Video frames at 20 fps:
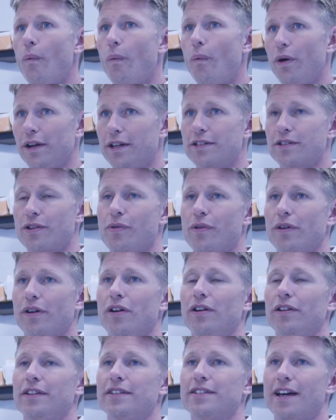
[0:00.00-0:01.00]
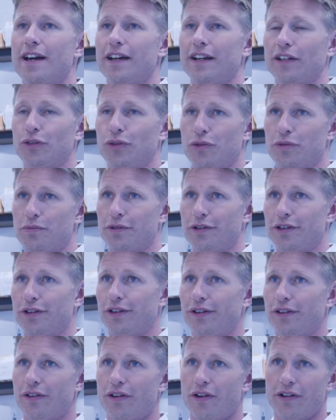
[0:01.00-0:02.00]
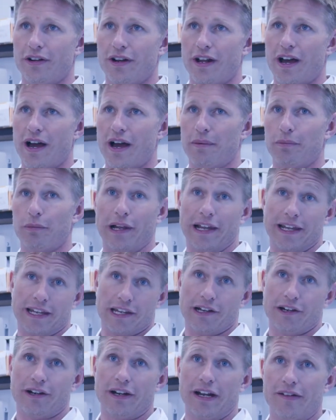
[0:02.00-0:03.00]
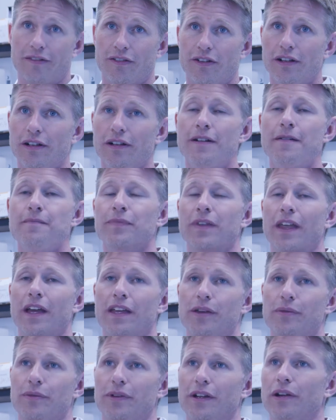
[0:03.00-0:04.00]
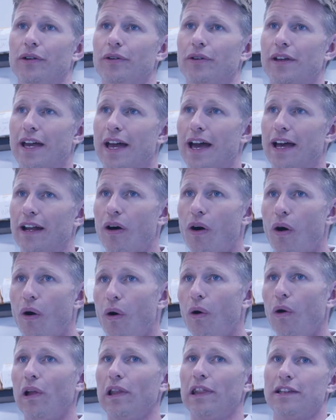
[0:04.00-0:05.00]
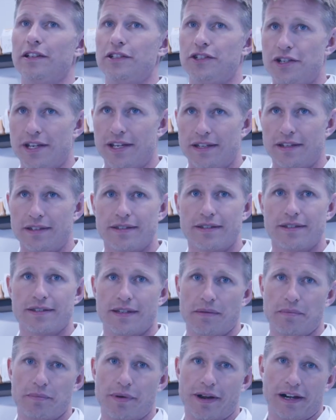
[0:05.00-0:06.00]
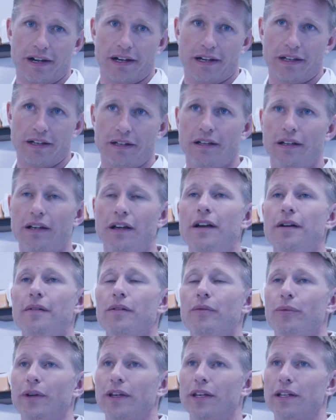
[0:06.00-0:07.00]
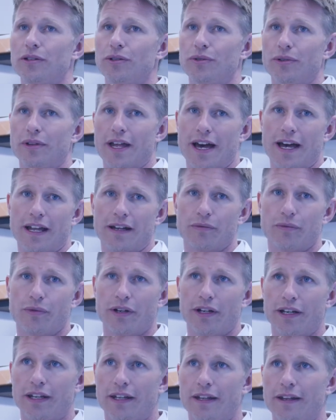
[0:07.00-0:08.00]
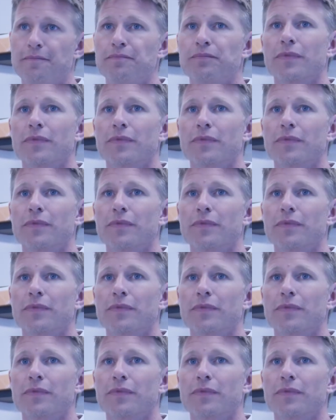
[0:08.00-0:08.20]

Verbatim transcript: what is going on inside a tumor on a molecular level and you want to look at all the genes in parallel, we can do that with